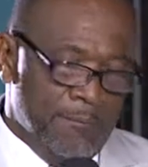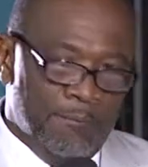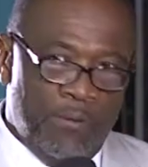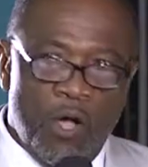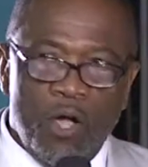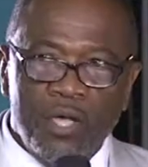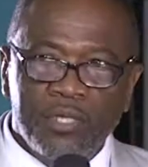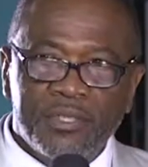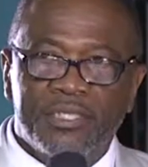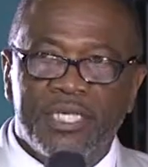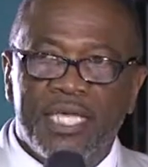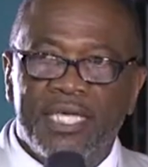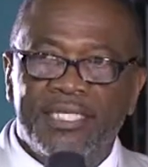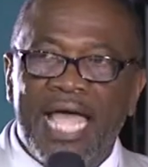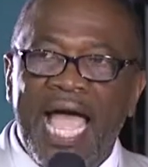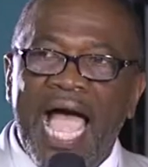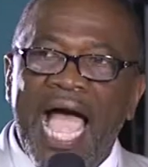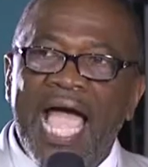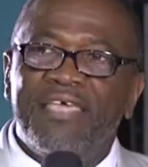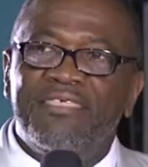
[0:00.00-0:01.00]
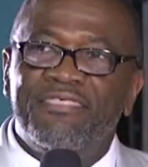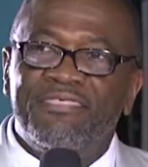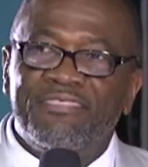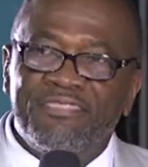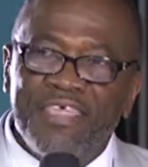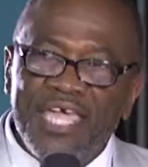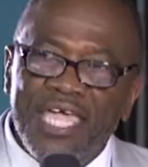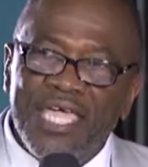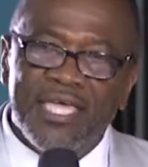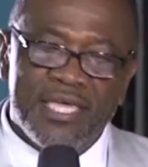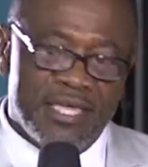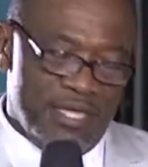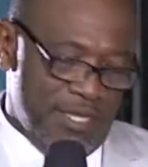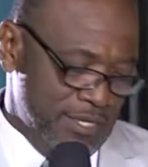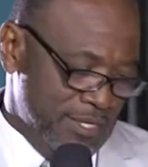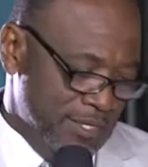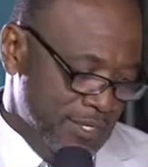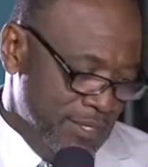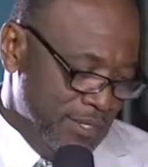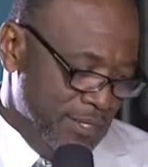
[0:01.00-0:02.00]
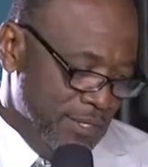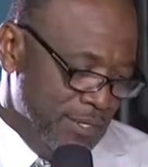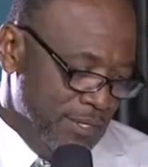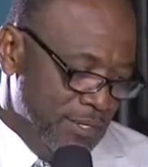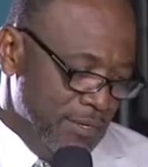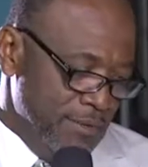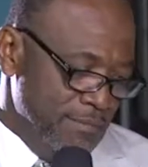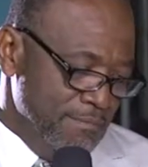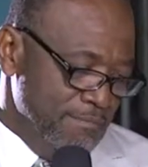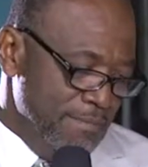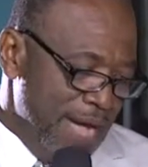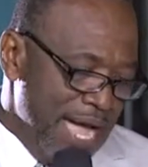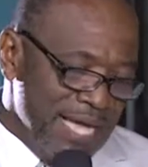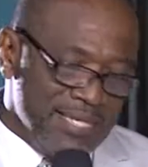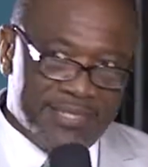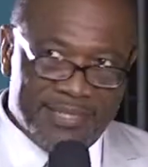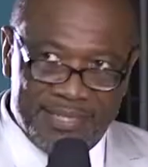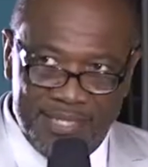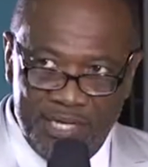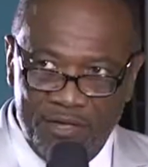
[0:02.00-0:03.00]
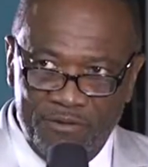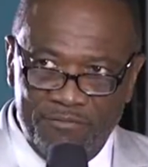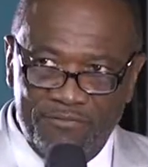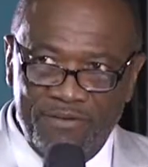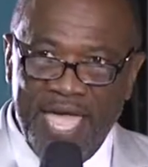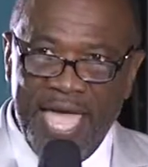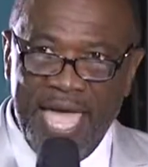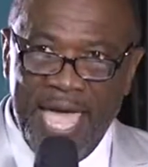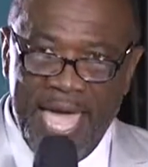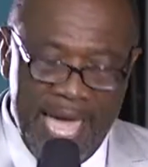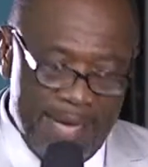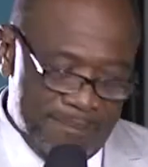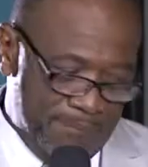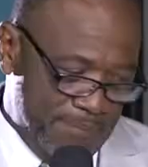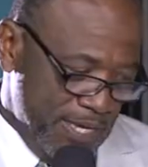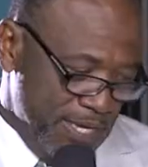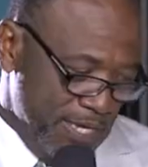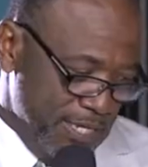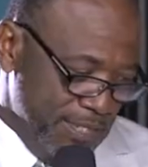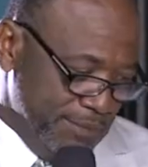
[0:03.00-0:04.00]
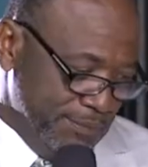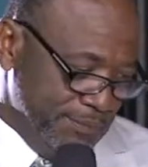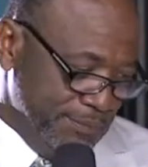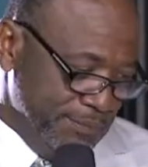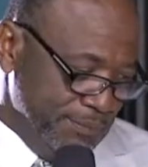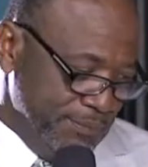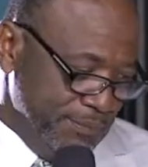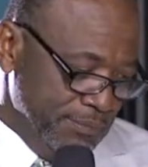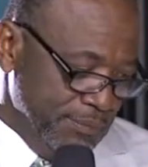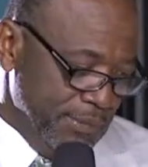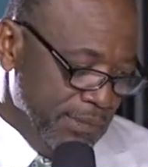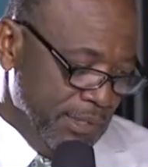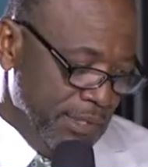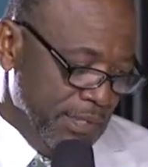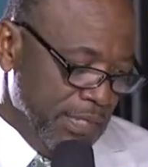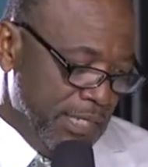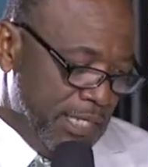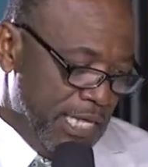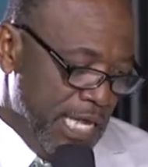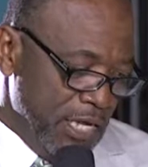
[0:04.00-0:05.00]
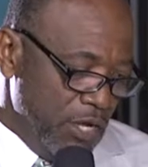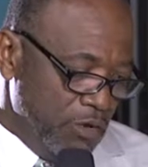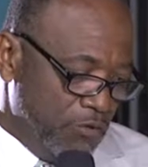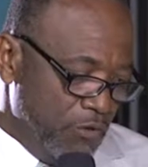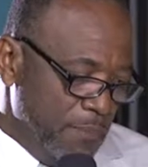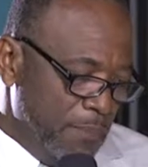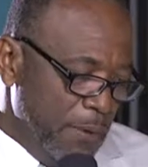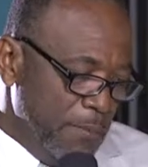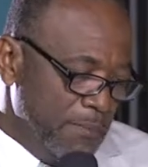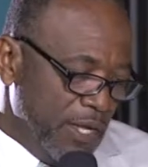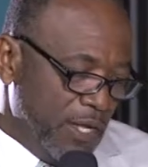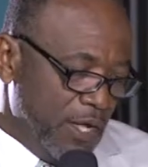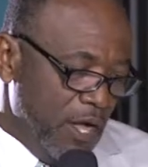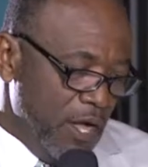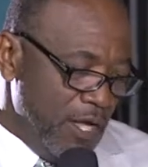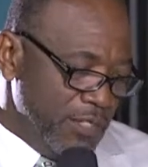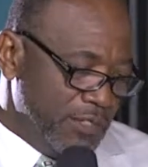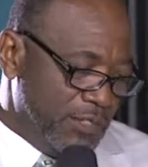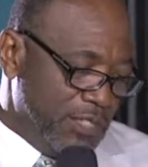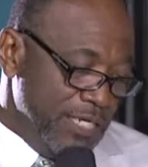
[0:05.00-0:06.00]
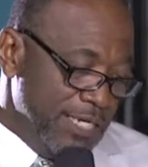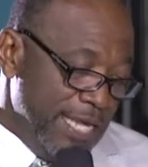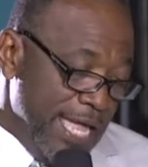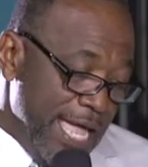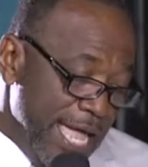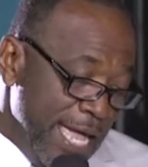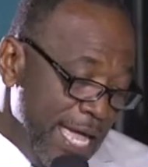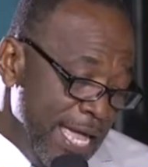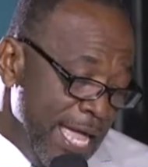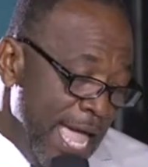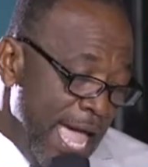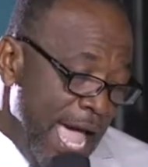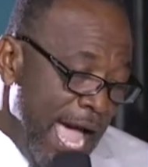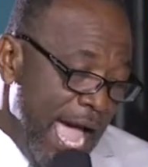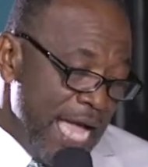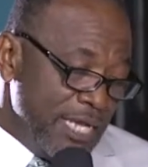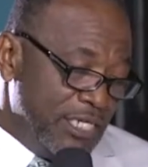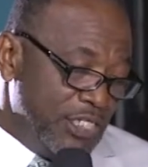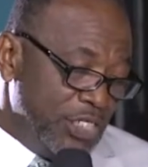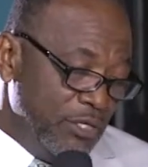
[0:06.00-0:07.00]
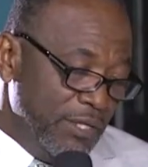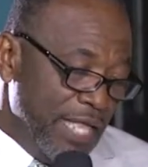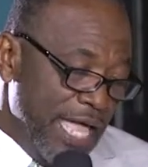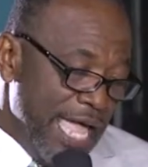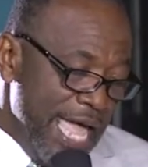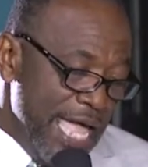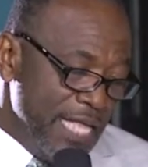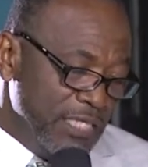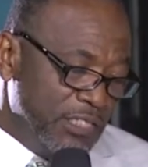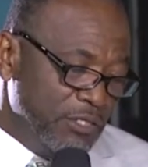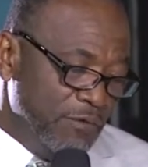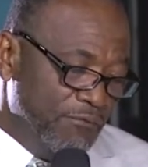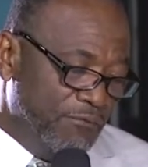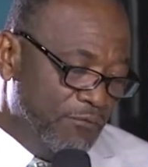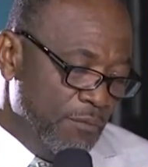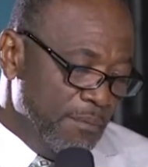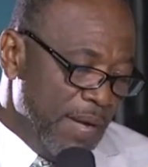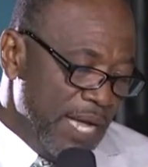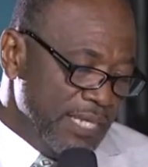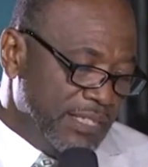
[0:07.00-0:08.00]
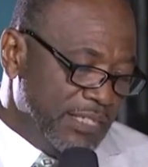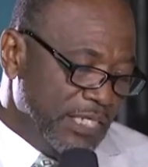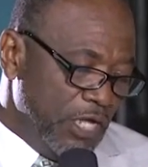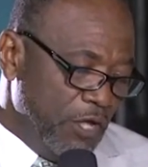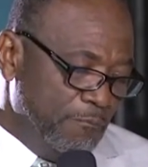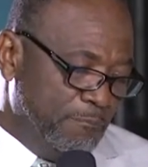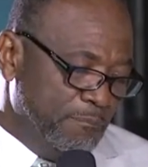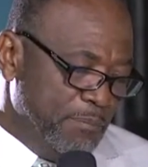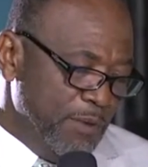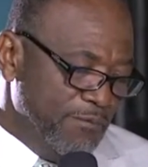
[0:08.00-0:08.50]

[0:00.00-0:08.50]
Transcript: Paul said, "I think myself happy, King Agrippa, because today I shall answer for myself